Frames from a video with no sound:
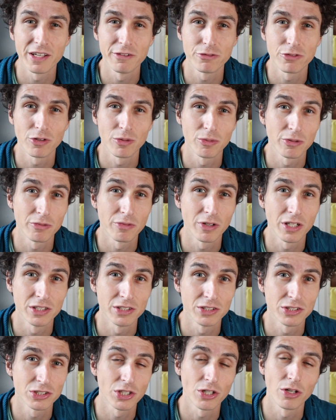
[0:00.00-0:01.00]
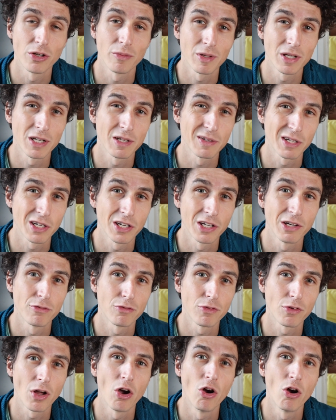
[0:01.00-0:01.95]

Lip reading: from the run, so I'm going to kind of